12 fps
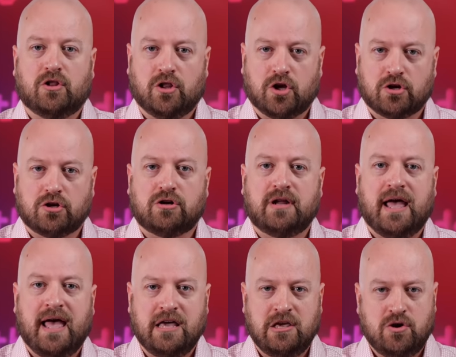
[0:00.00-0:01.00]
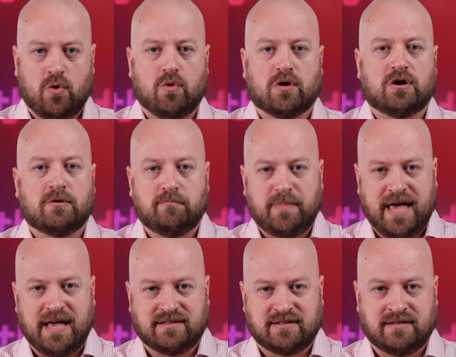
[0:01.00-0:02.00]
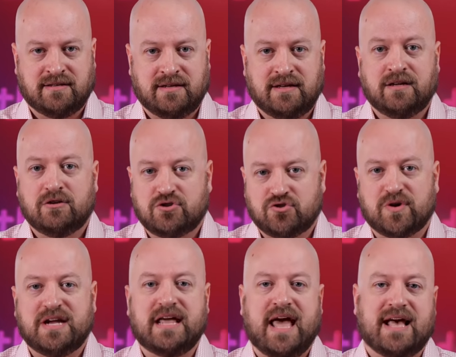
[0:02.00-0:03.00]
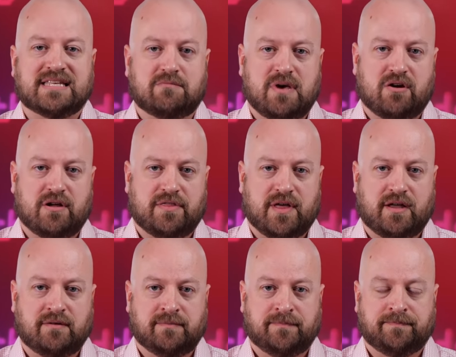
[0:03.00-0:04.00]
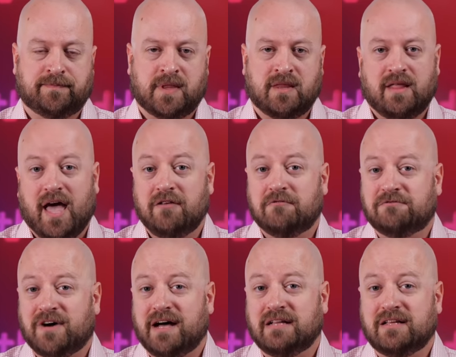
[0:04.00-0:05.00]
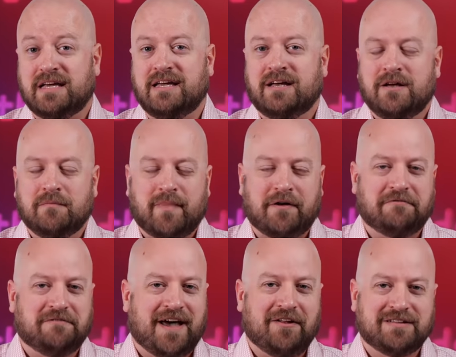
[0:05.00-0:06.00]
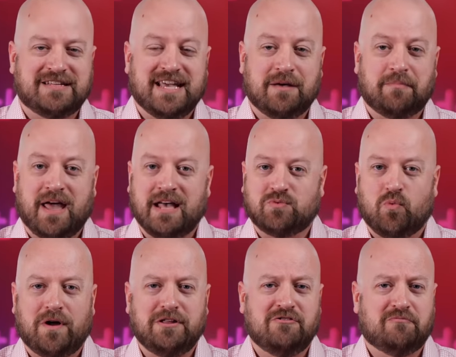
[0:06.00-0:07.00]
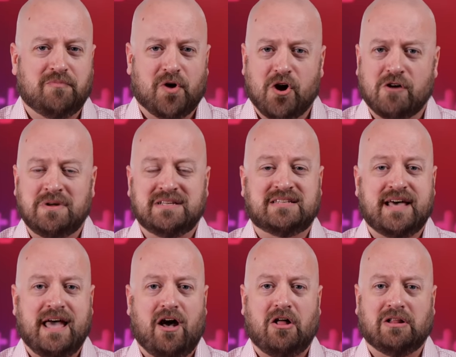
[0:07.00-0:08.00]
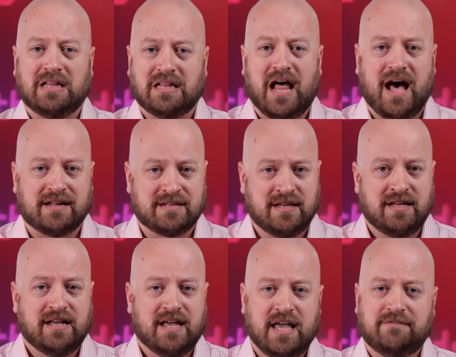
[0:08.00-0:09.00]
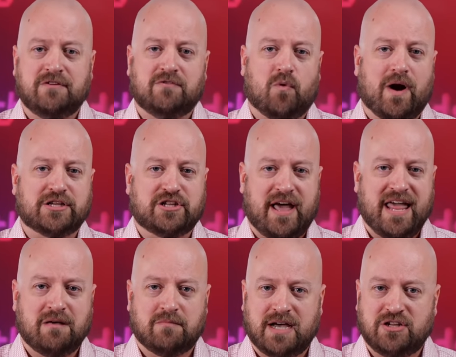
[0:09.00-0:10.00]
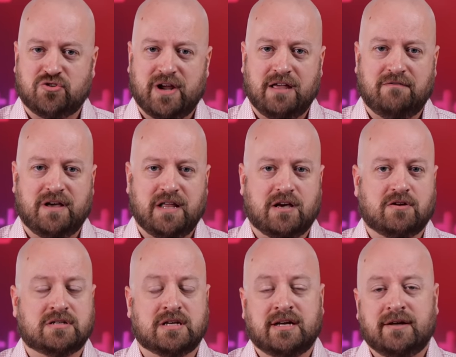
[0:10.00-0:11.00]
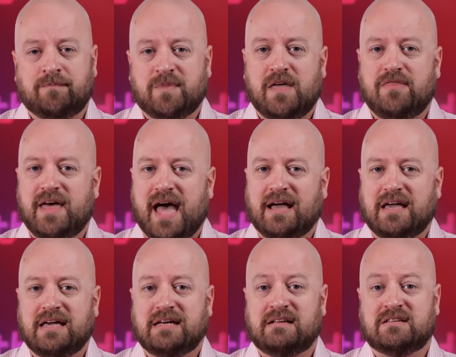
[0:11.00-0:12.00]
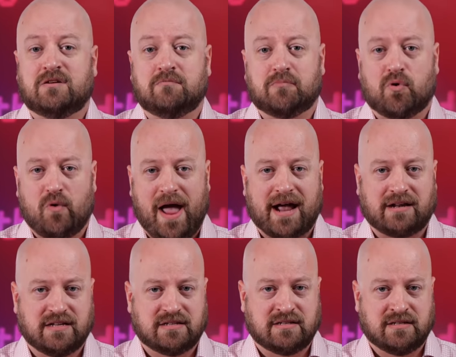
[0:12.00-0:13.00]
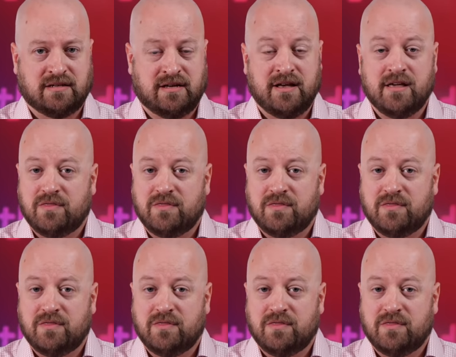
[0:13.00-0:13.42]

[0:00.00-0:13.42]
Learn at your pace. Treat it as a marathon. And finally, my final tip, and it's one you've heard me say a lot if you've watched any of my training videos, and that is practice.